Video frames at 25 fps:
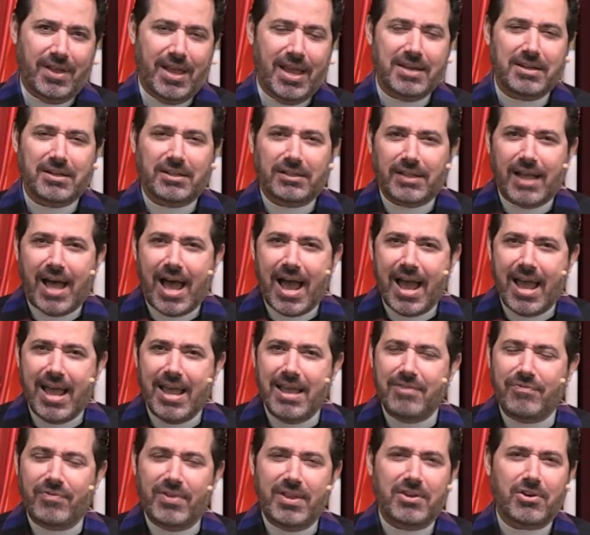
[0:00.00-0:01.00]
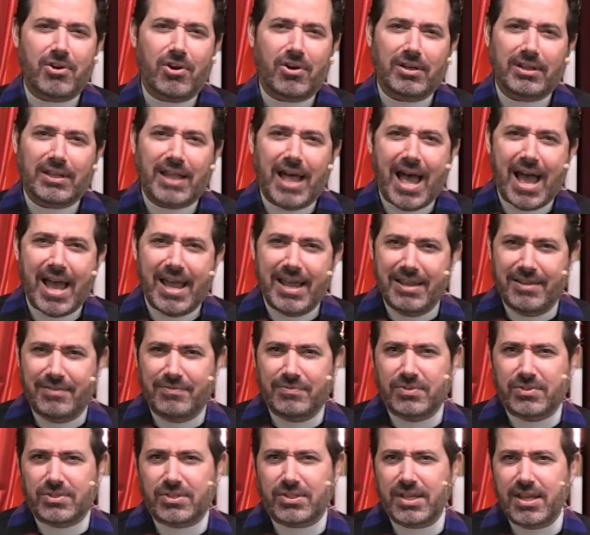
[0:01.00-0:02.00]
and alive in our
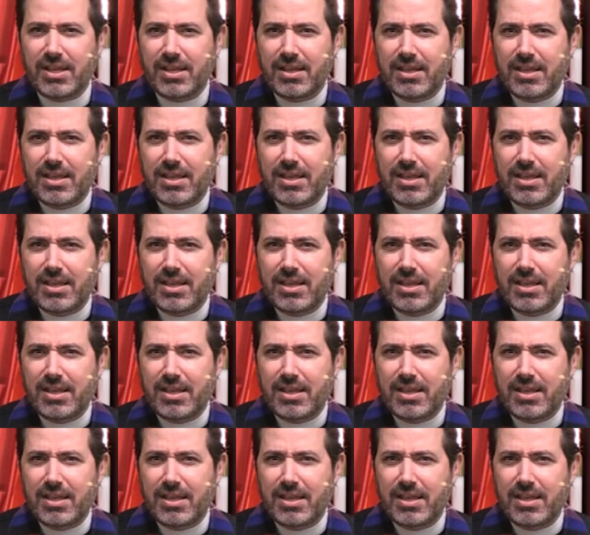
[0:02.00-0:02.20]
lives.